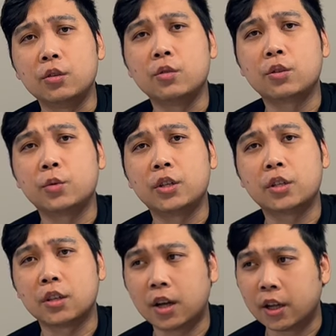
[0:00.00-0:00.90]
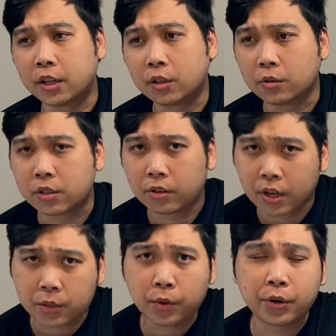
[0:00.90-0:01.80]
use, which uh, includes a
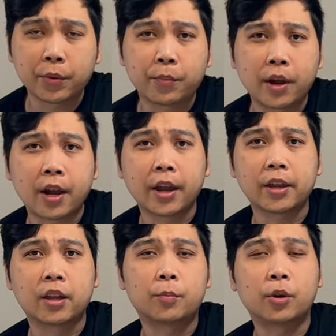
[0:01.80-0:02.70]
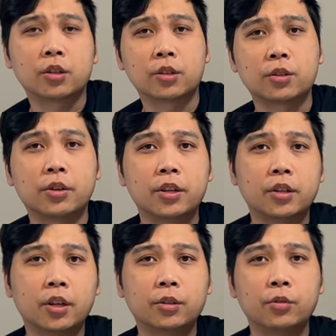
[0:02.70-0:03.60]
Raspberry Pi uh, processor in
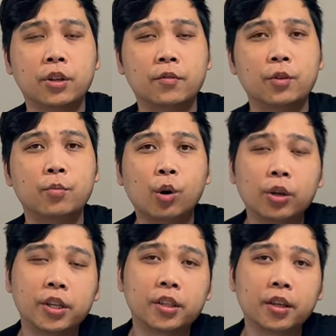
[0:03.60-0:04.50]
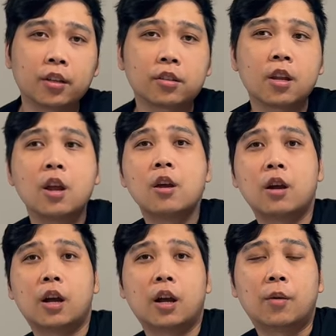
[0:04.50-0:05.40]
there to give you more details
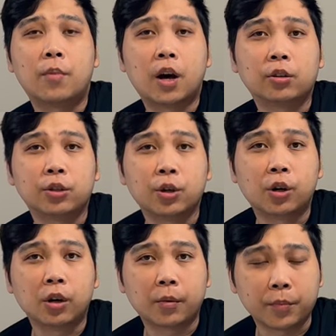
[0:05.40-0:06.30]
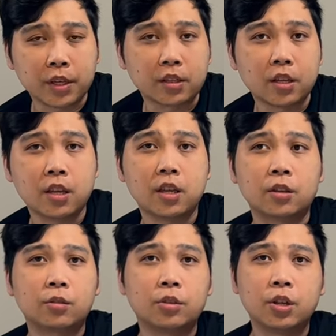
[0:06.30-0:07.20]
uh, about your uh, PC,
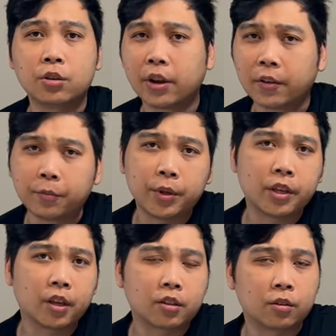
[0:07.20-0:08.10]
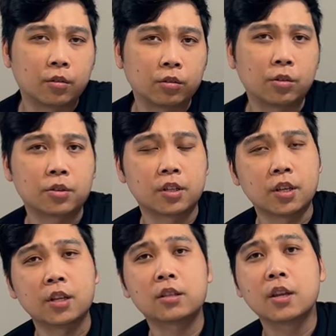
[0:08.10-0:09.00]
including your FPS and all those
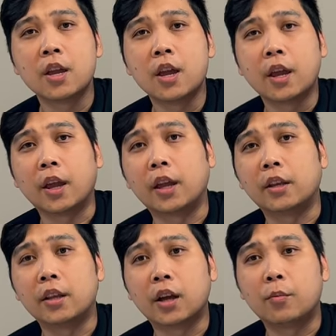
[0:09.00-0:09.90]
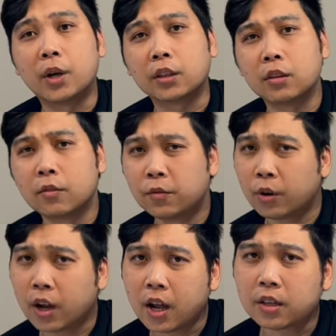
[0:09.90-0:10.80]
things. And uh, But
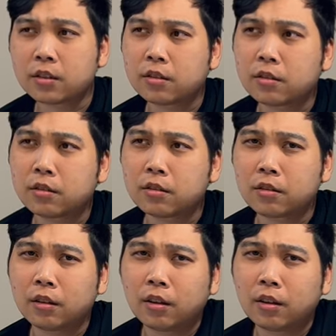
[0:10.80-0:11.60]
for us